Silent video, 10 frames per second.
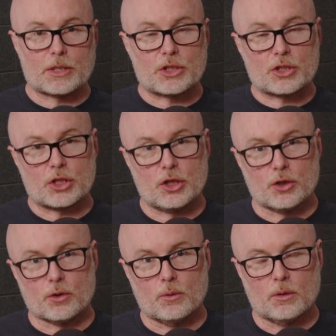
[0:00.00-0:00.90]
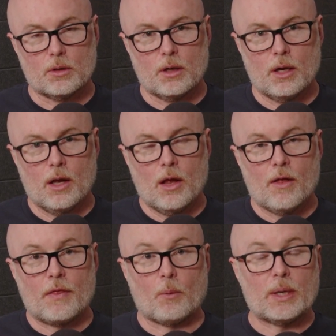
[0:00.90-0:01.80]
SKU
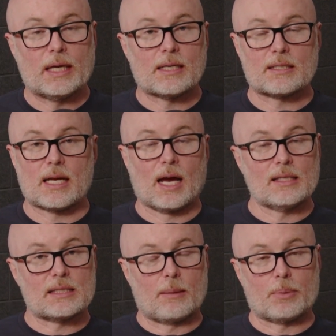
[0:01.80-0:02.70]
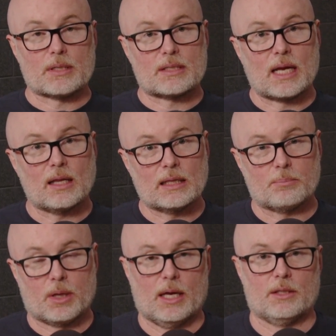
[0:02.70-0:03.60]
that we can assign separate selling
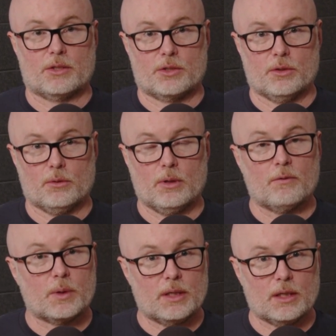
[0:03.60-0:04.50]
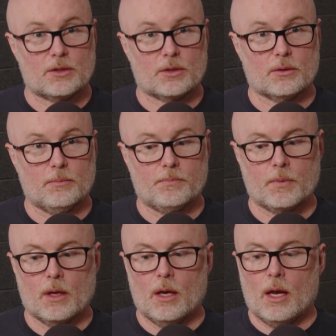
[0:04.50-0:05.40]
plans to if we need to,
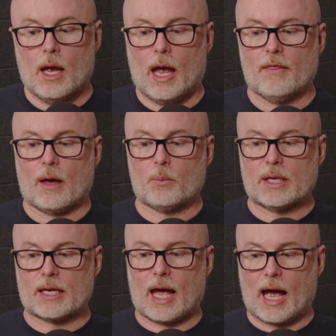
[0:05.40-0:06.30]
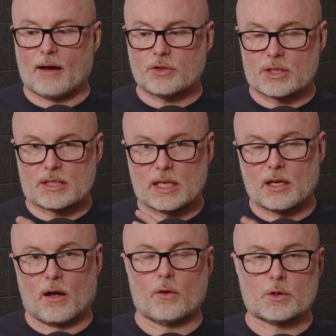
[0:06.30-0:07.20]
and that we can have just sitting
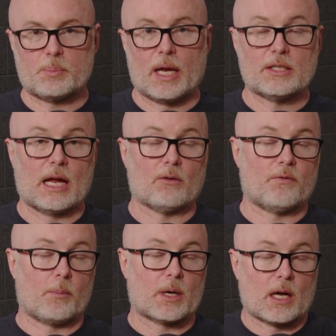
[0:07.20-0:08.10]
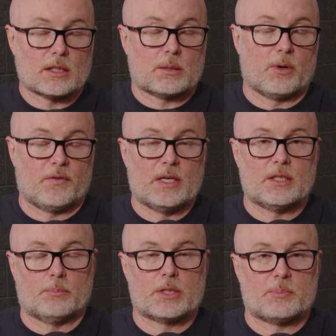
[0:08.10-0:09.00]
on those pages. Now, from a
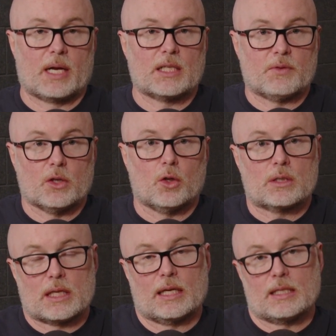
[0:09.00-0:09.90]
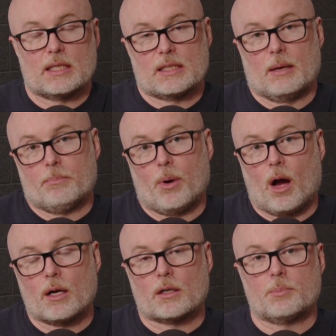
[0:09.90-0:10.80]
customer-facing perspective, it looks like it's the same
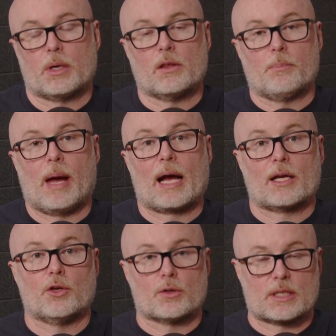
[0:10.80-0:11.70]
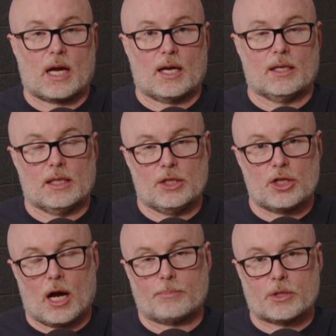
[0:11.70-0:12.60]
product, but on the back end, you're tying each
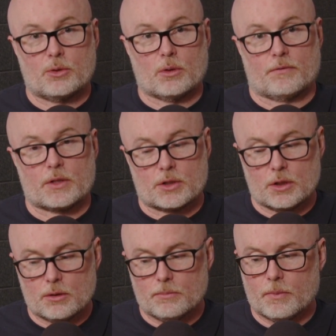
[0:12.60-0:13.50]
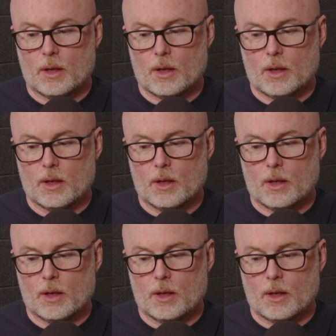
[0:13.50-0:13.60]
option to a different SKU.